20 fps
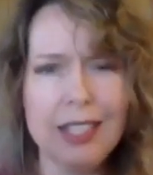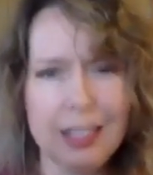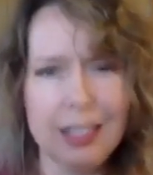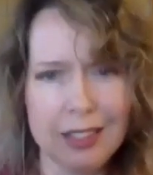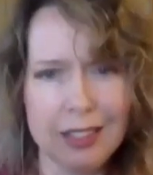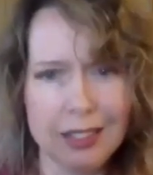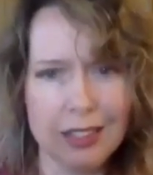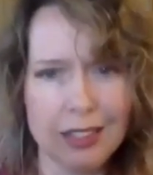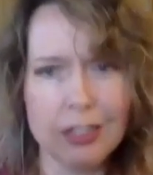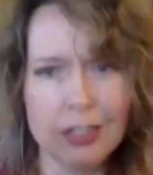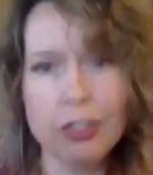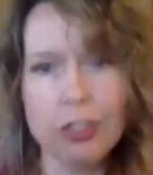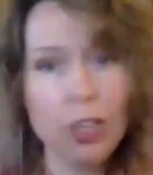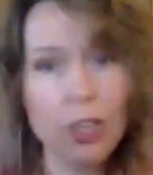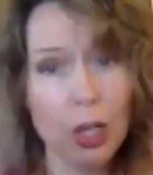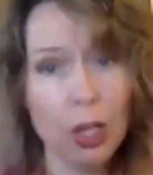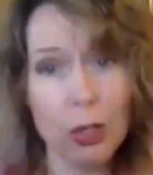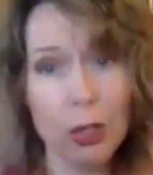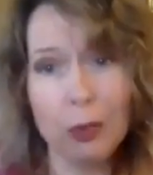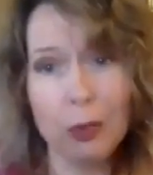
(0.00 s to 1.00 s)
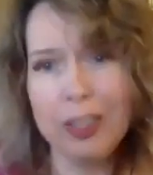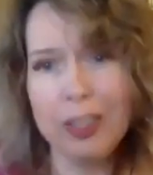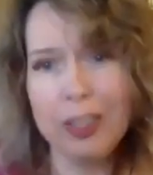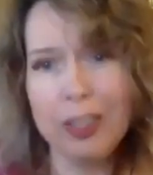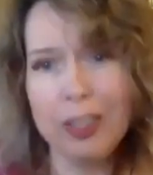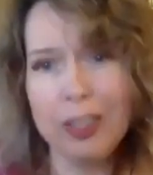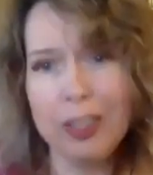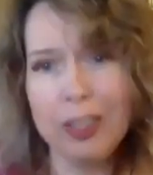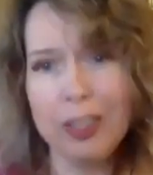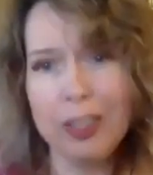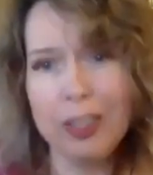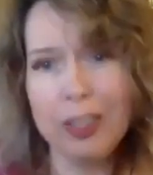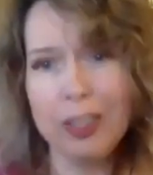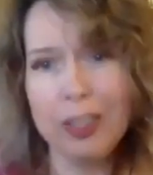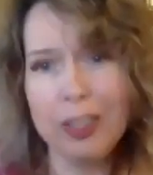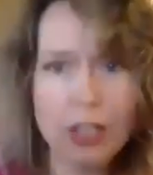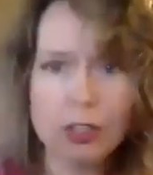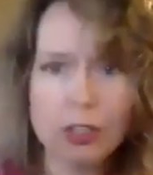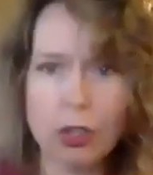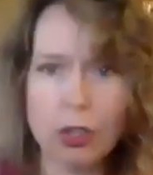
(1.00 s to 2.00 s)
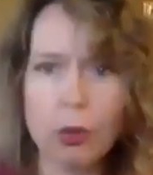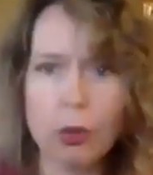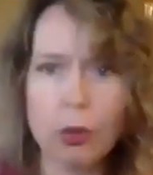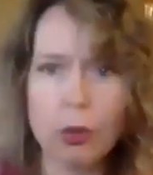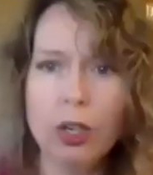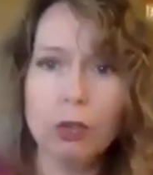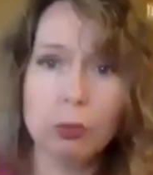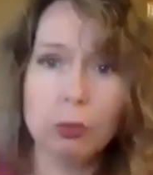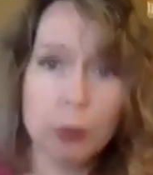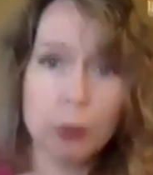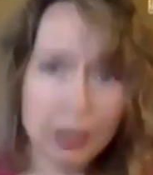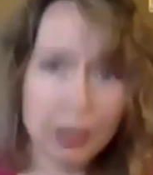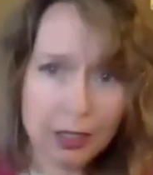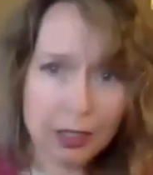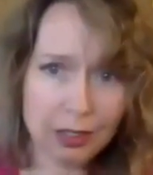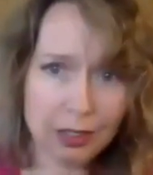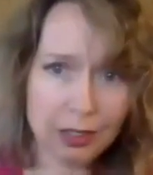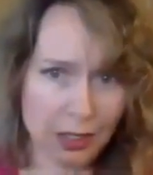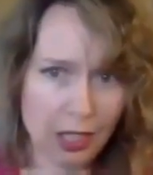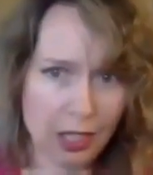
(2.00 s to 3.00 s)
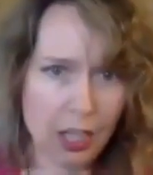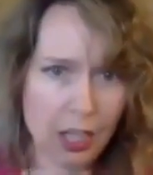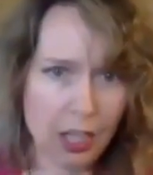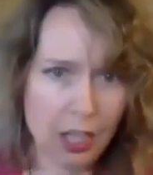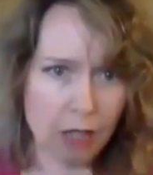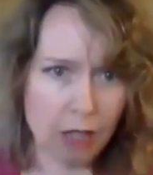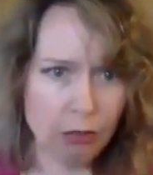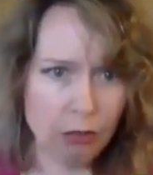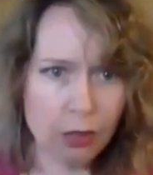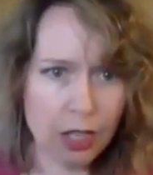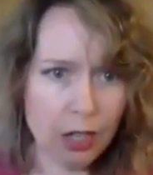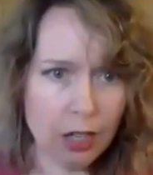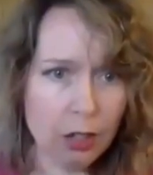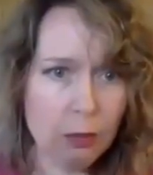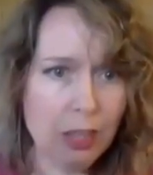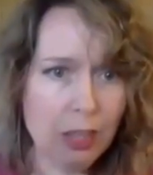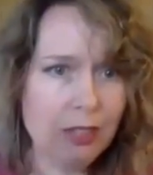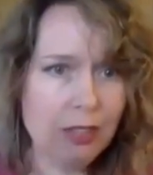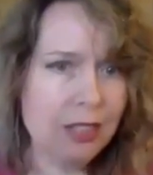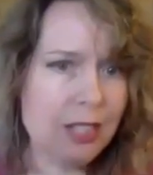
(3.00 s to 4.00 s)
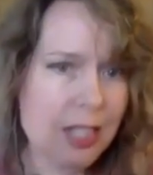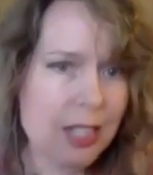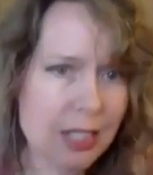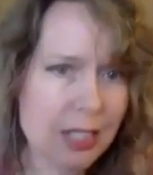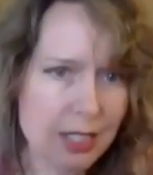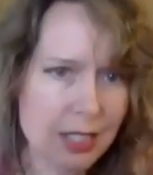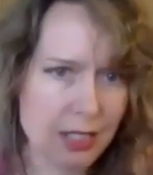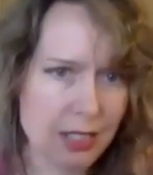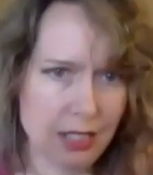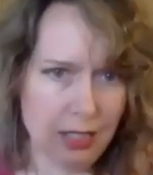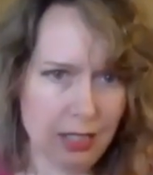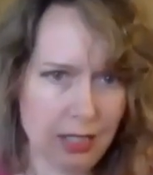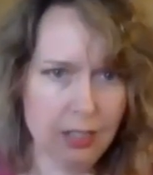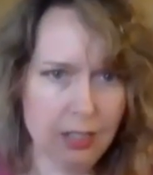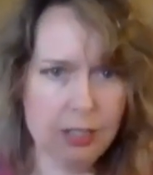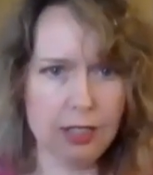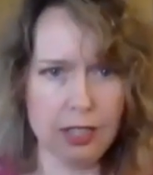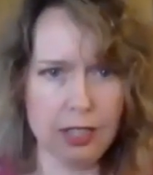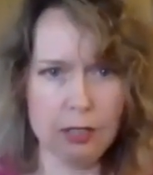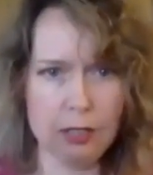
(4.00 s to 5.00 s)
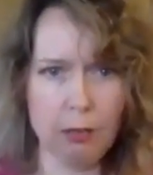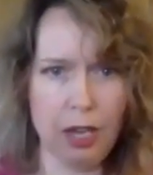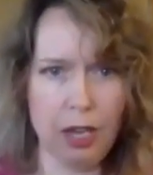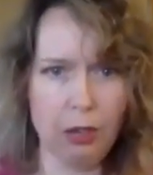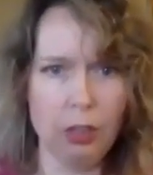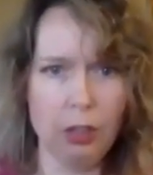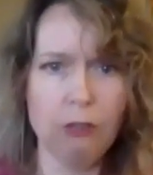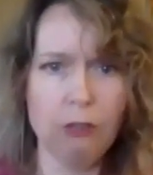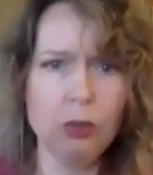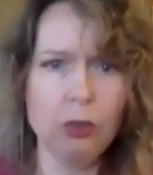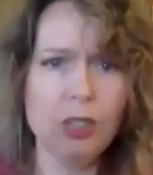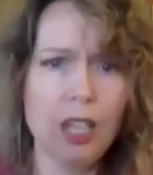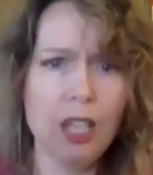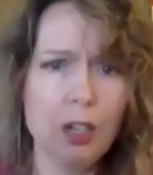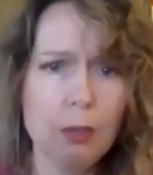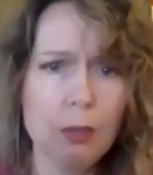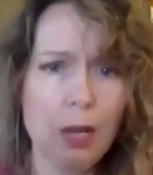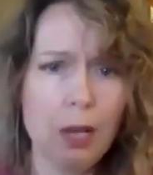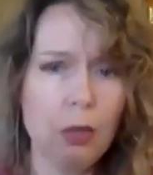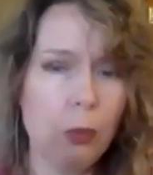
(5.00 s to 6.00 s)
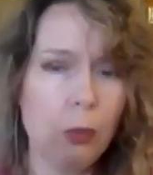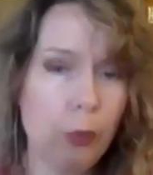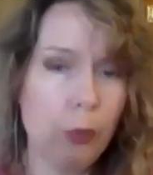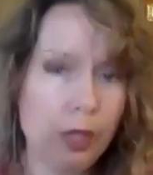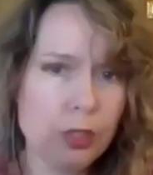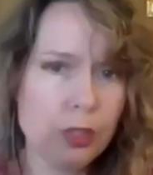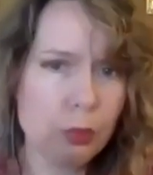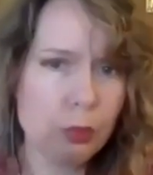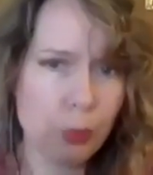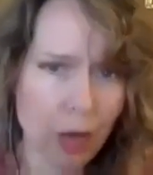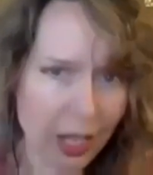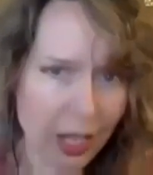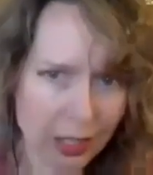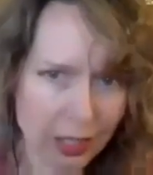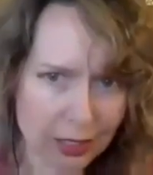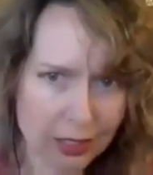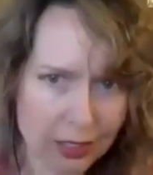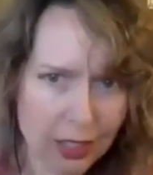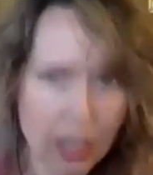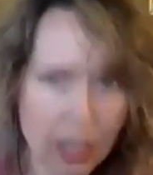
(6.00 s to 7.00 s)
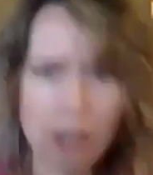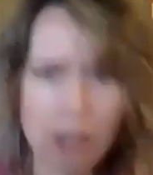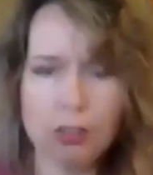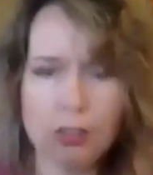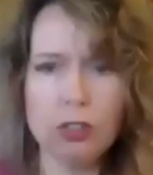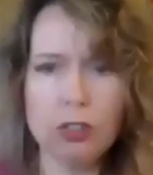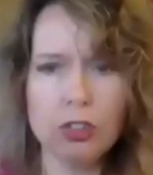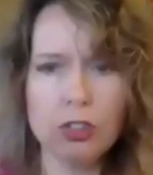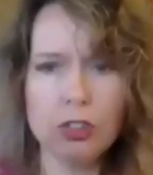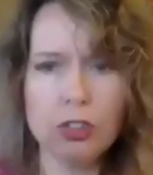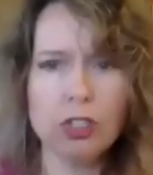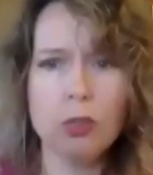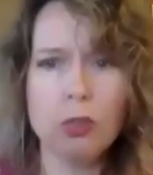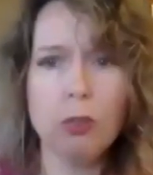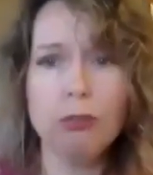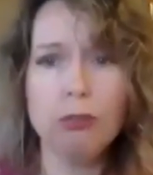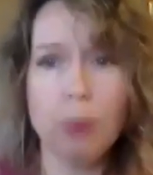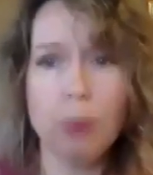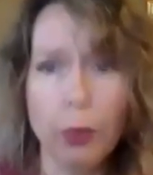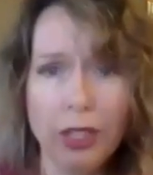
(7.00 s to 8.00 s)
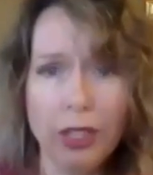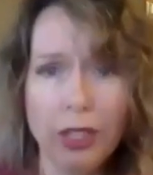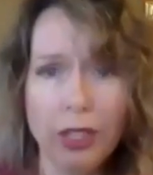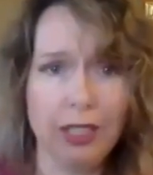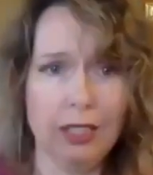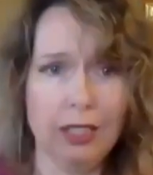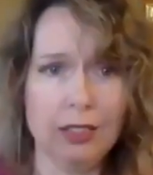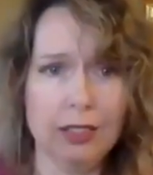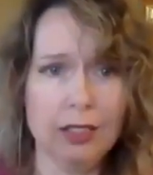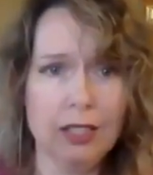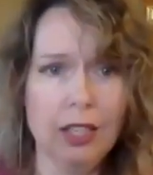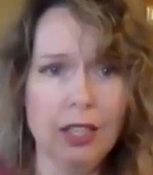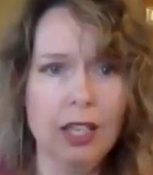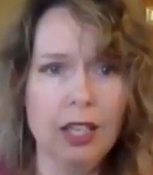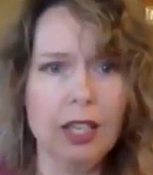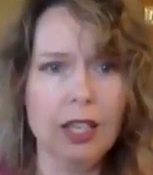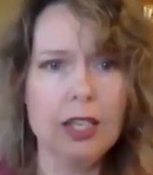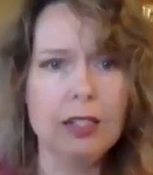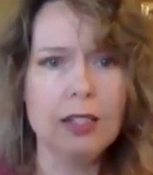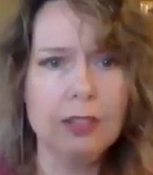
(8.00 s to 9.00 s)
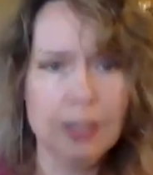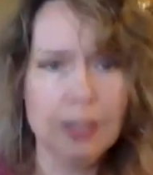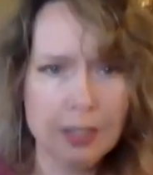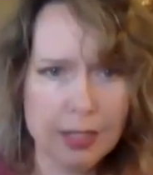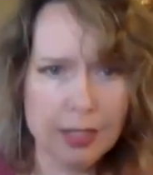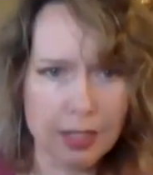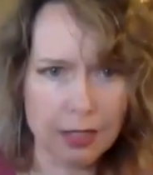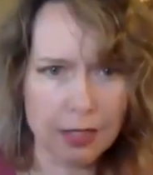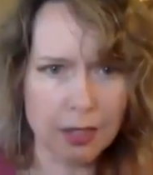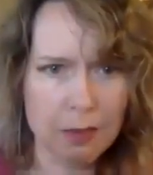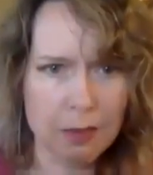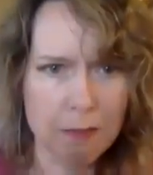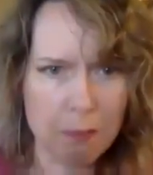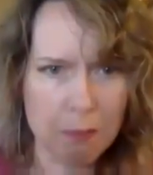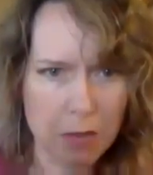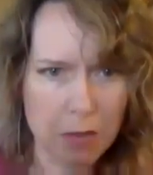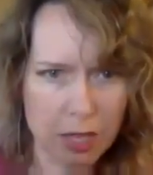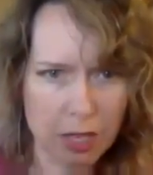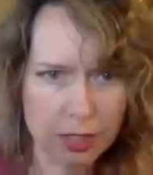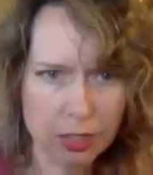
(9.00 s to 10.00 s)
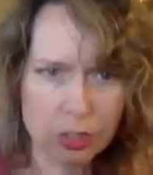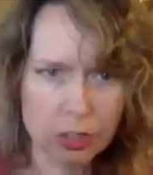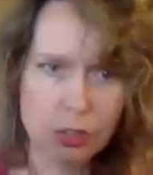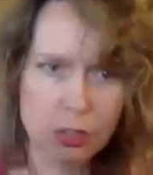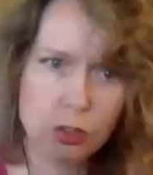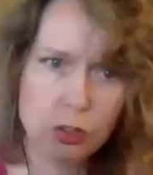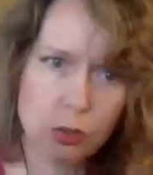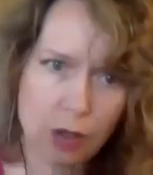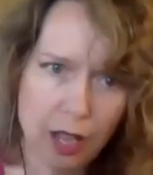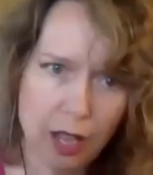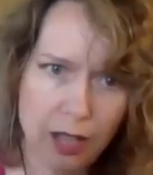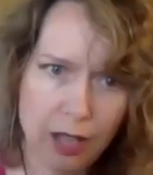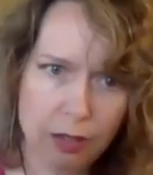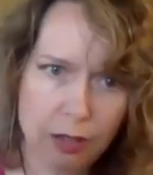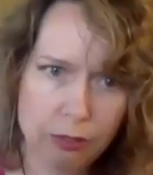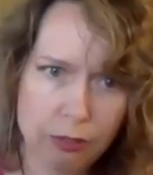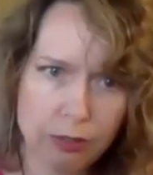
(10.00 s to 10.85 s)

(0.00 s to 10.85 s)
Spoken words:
Is it? No, it's not. So really, if you care about decency, says Myra, if you care about what's right, then there's just no avoiding it. Alyssa must drive.